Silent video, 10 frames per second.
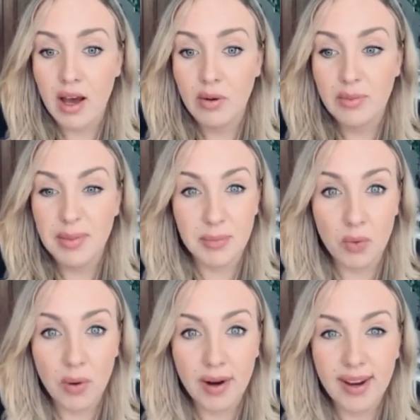I will be
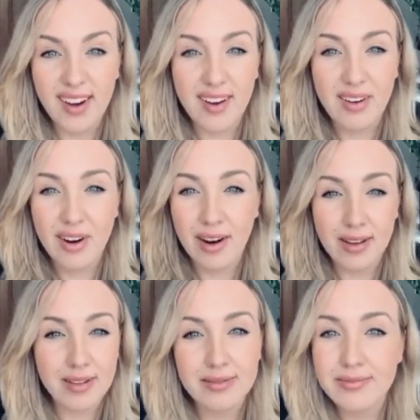boring, or
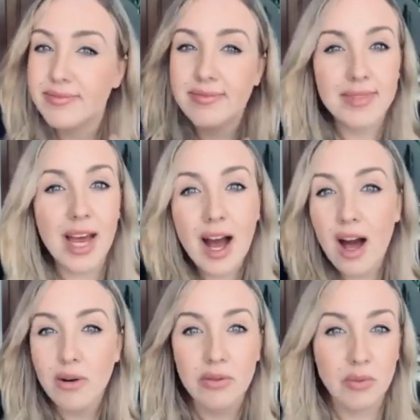
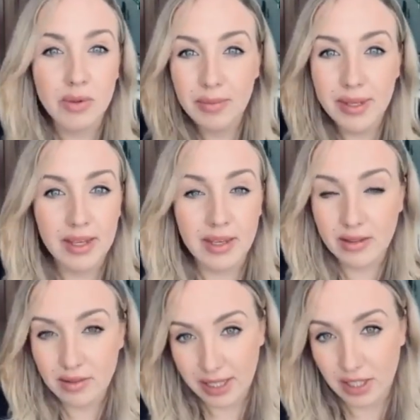how it will be,
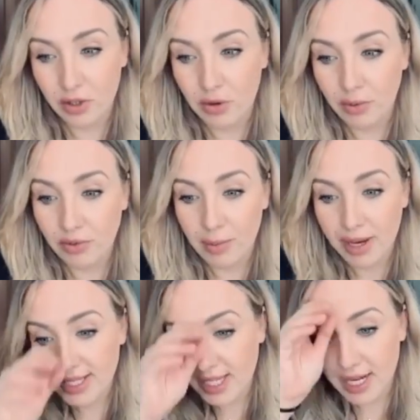like, you know, with
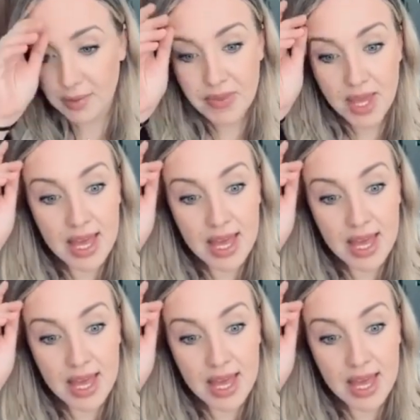my skin.